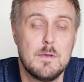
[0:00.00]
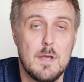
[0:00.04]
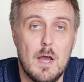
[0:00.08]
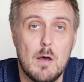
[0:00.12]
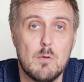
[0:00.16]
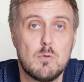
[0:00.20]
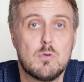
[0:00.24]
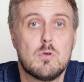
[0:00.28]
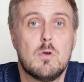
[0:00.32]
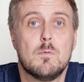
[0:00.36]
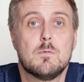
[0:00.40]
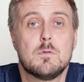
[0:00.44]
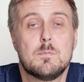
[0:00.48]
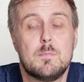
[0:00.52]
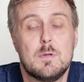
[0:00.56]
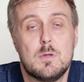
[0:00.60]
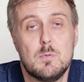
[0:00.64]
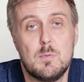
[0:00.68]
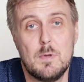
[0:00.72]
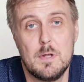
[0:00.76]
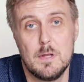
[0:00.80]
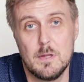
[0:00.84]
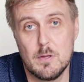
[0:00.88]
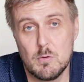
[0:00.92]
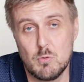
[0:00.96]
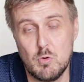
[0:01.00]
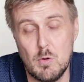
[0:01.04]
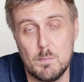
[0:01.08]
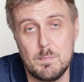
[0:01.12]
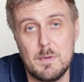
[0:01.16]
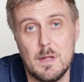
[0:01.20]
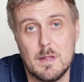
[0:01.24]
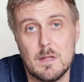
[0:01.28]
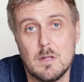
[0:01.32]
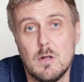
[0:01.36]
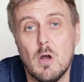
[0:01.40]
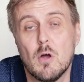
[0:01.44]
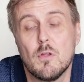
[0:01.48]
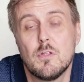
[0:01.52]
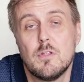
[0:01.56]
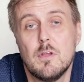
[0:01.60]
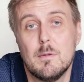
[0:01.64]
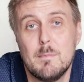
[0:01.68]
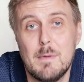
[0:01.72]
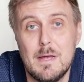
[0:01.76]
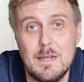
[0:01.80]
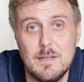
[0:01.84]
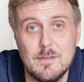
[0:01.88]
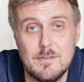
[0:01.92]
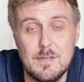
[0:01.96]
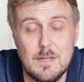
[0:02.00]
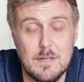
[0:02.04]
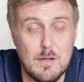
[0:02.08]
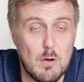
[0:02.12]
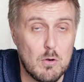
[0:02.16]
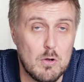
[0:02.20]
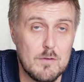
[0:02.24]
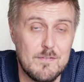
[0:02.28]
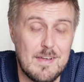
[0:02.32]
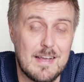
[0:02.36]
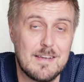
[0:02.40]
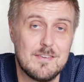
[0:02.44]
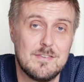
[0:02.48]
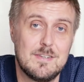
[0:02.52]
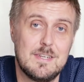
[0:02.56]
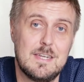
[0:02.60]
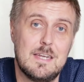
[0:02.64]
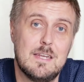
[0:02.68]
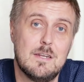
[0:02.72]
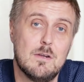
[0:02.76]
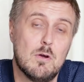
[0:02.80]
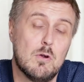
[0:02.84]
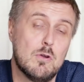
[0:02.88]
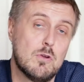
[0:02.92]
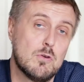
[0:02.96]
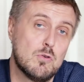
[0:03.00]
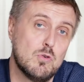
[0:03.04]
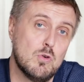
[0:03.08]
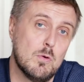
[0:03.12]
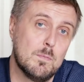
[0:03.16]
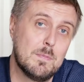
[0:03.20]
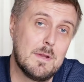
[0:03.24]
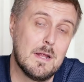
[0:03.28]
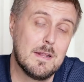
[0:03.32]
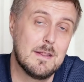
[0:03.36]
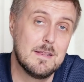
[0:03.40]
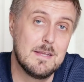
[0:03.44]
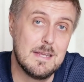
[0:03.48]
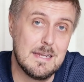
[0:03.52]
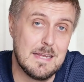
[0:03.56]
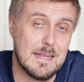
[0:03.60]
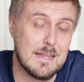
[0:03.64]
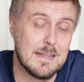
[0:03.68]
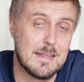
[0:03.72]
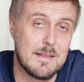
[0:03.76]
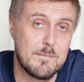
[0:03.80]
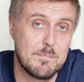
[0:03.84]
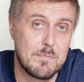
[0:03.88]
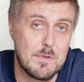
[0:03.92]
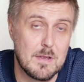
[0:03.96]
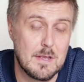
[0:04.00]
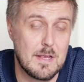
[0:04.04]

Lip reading: the outcomes between the group that got the medicine or the vaccine or the group that didn't